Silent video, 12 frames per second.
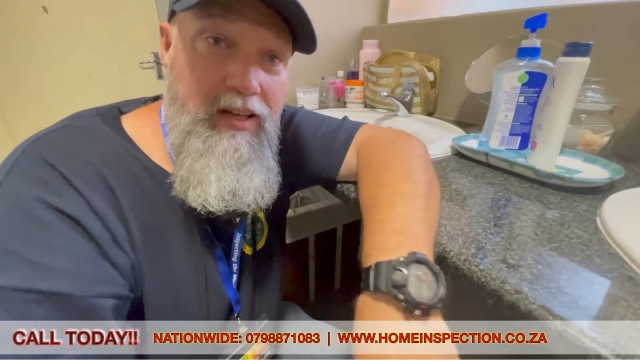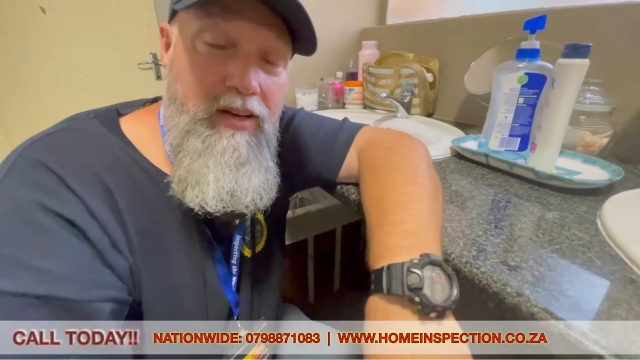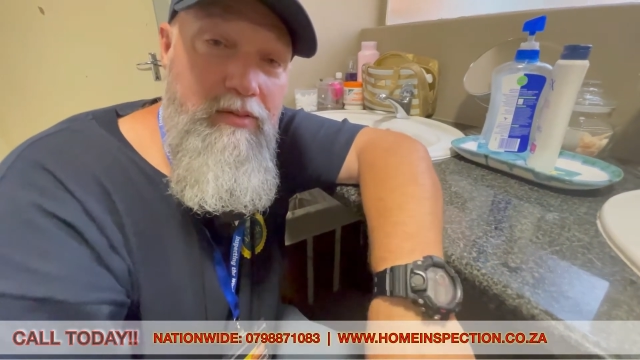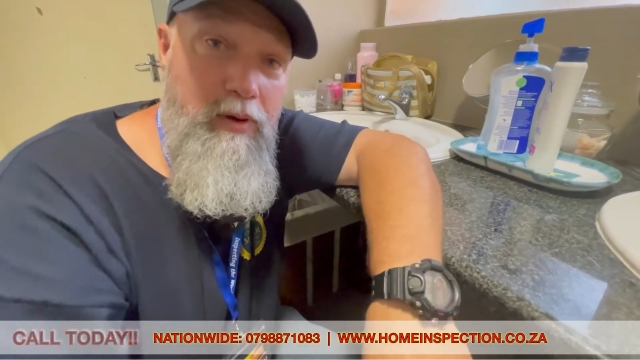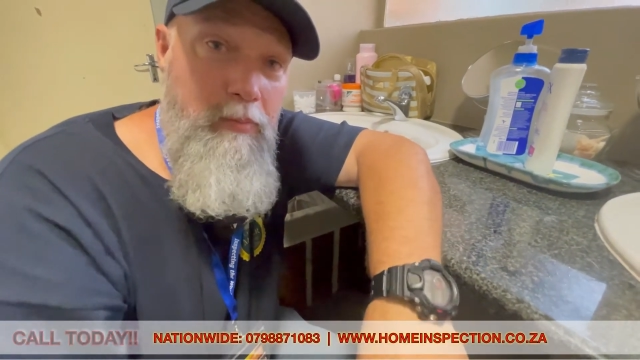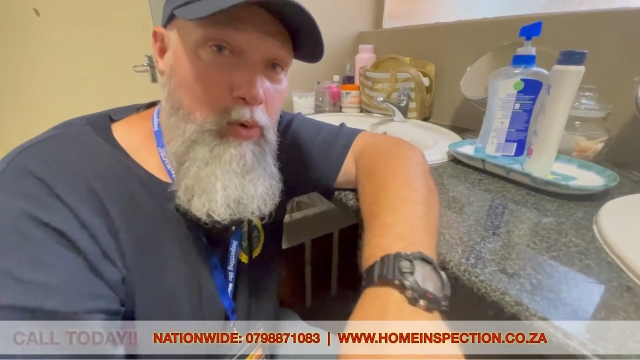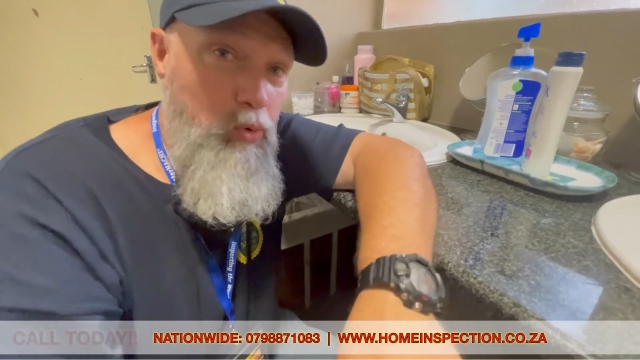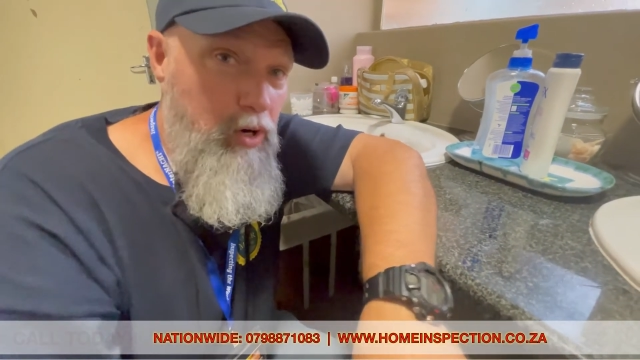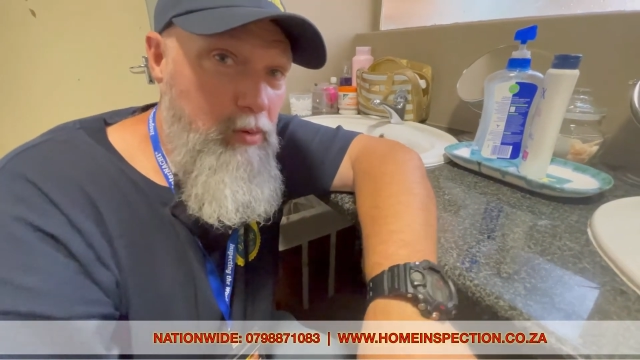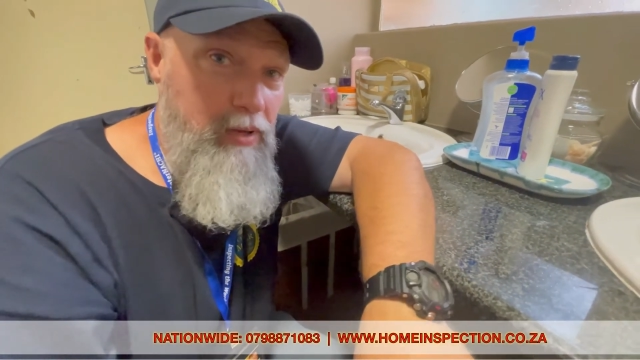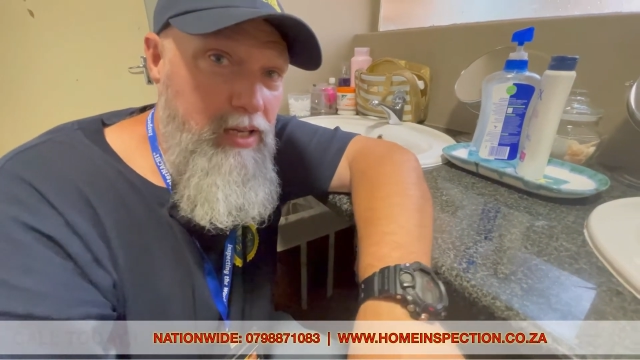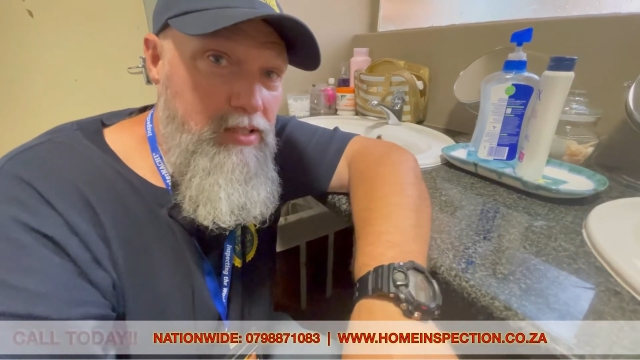from the water
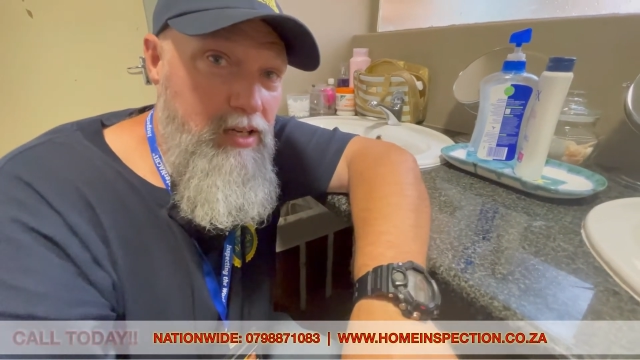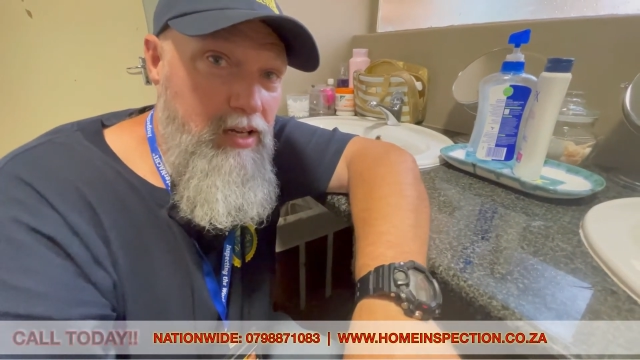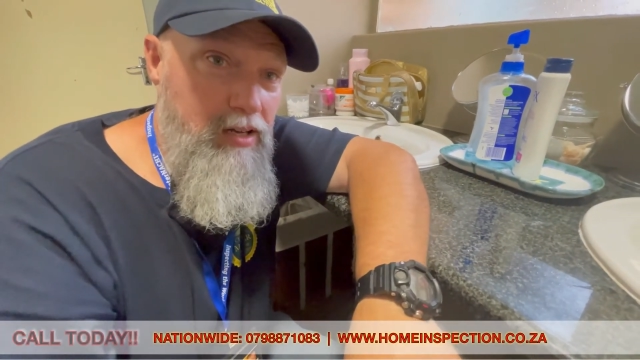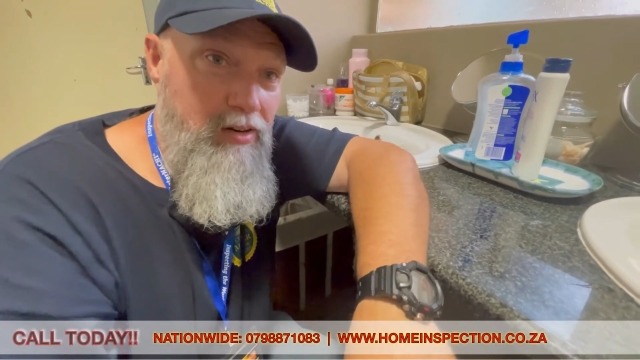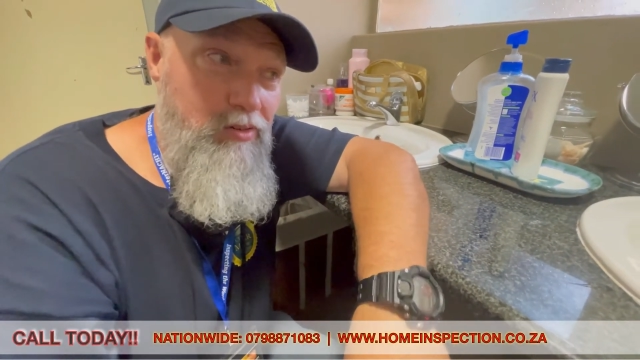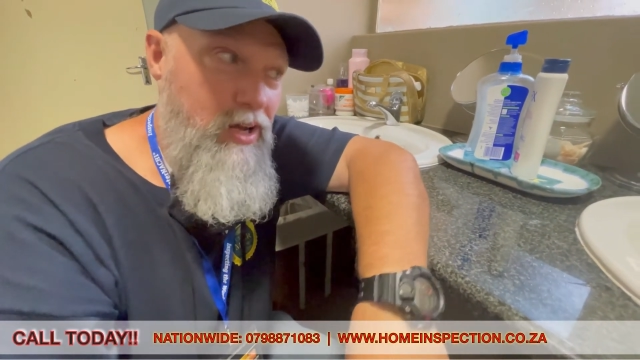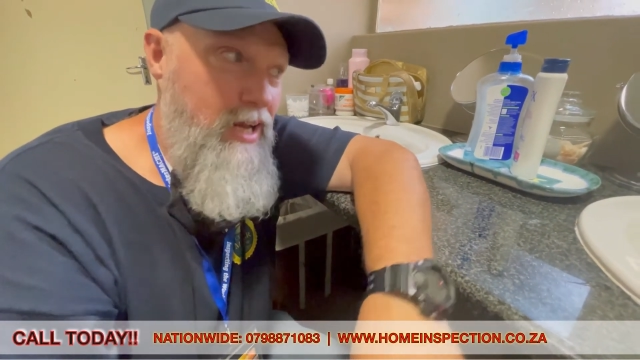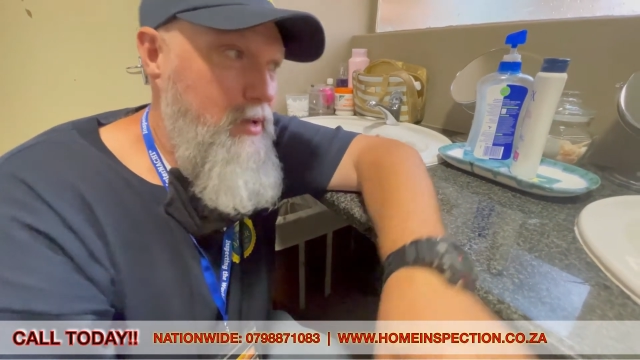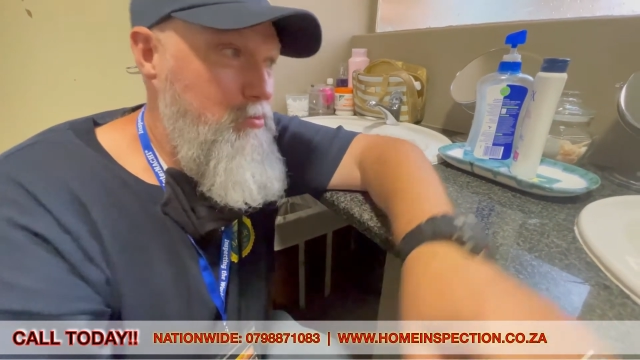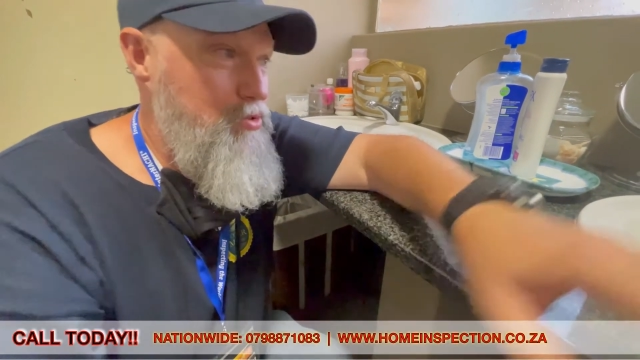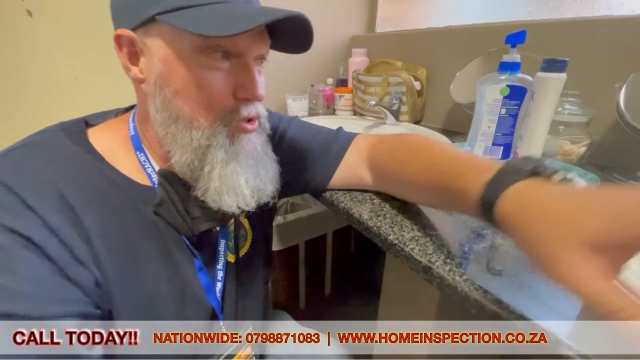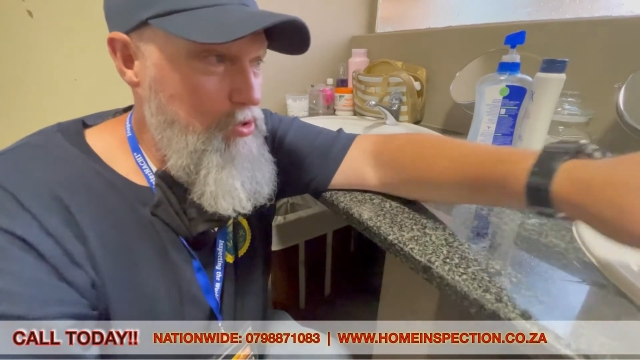meter right
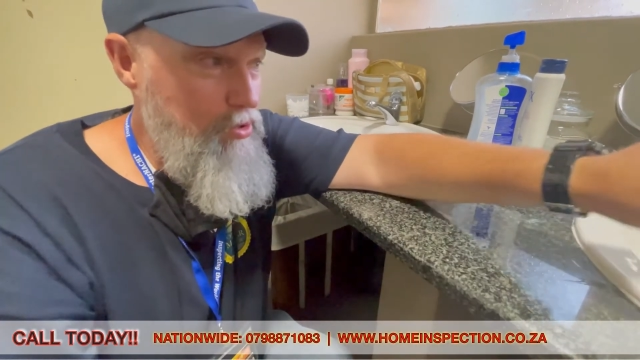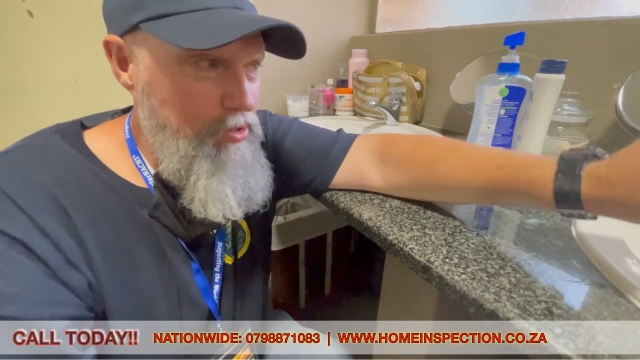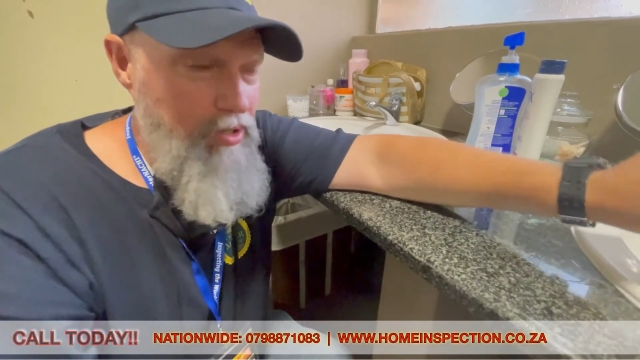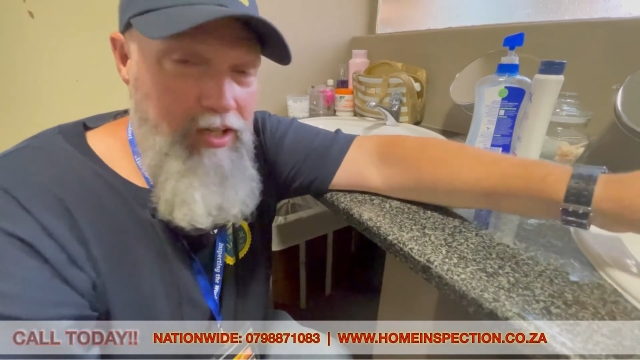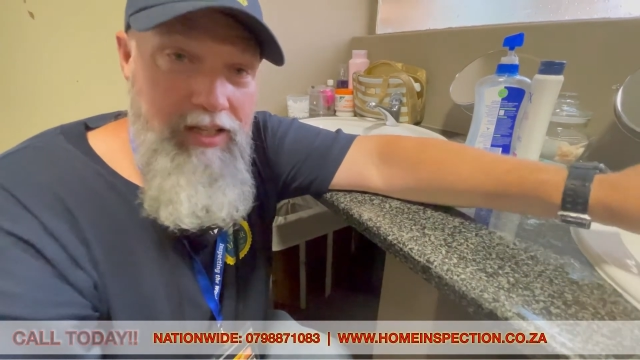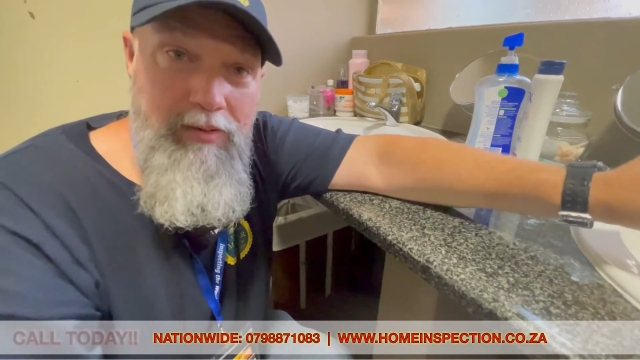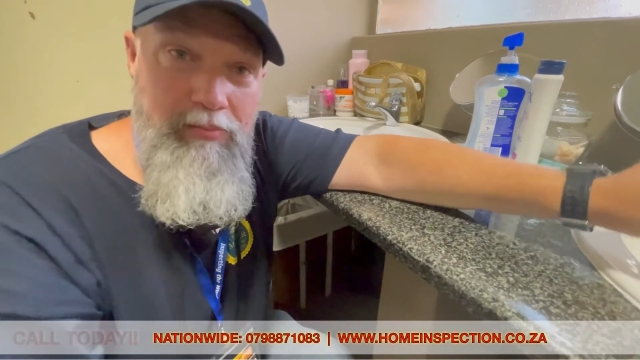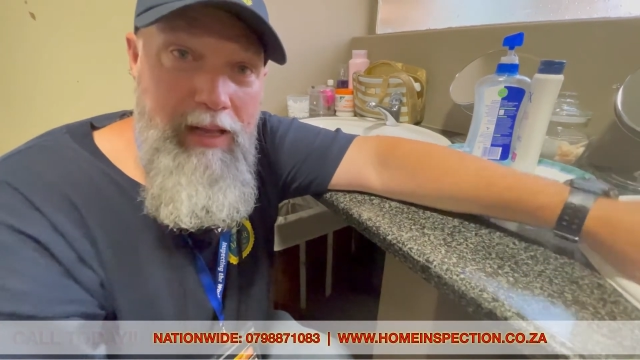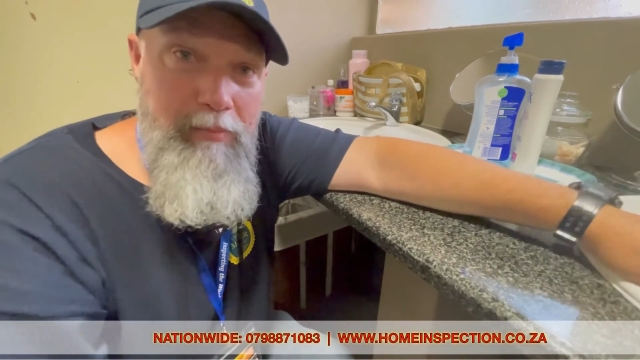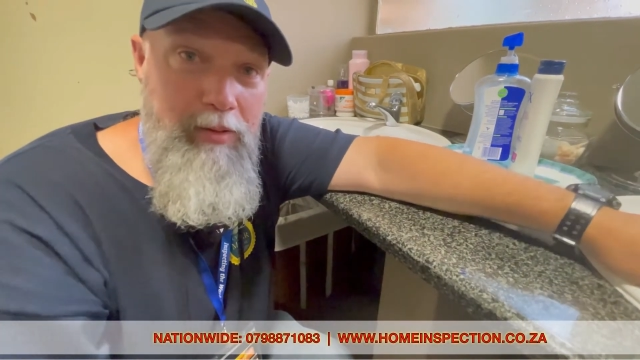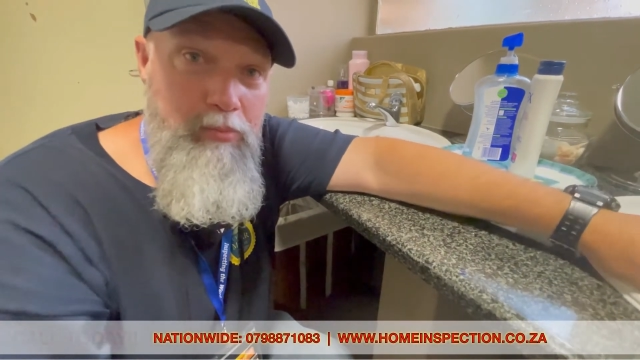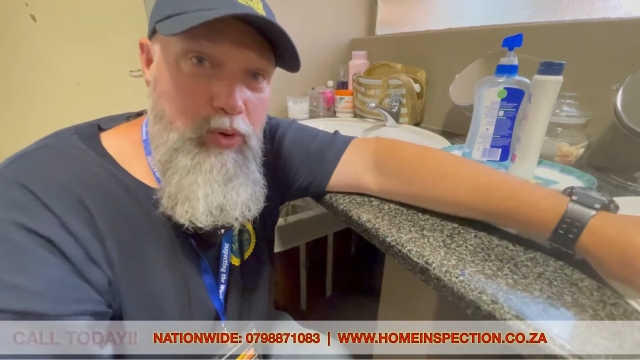up to the
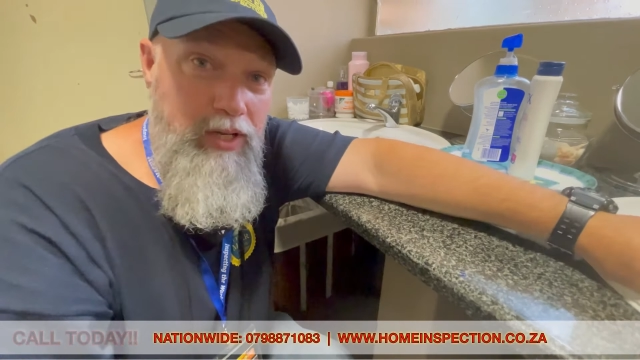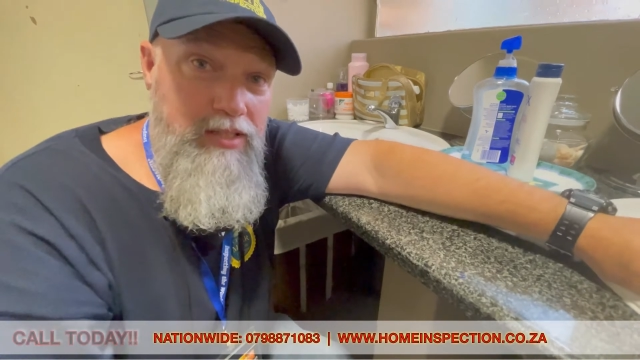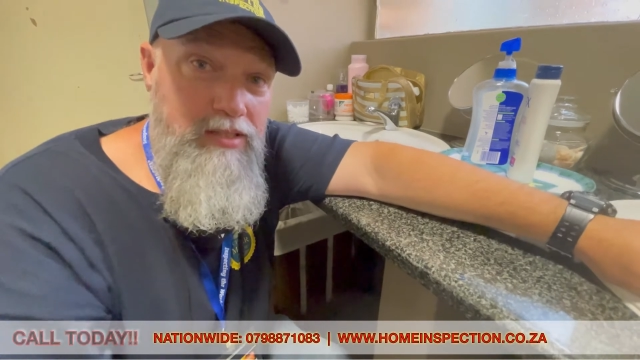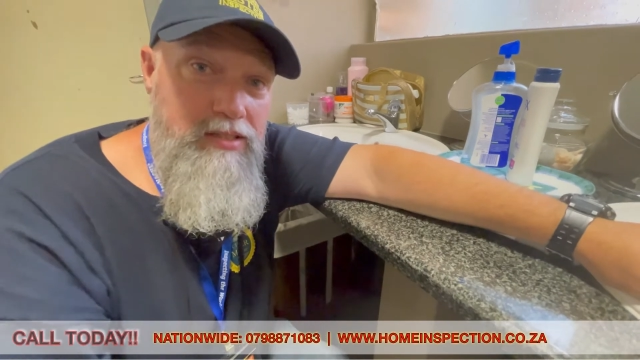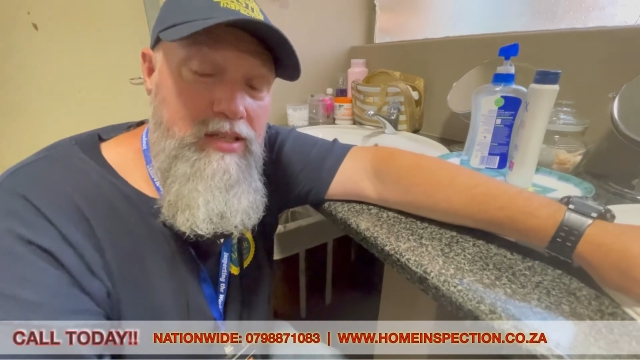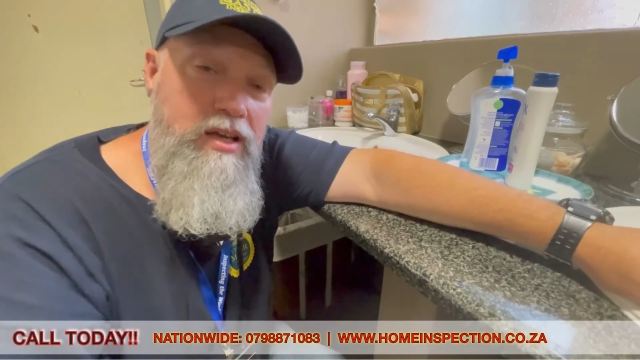plumbing points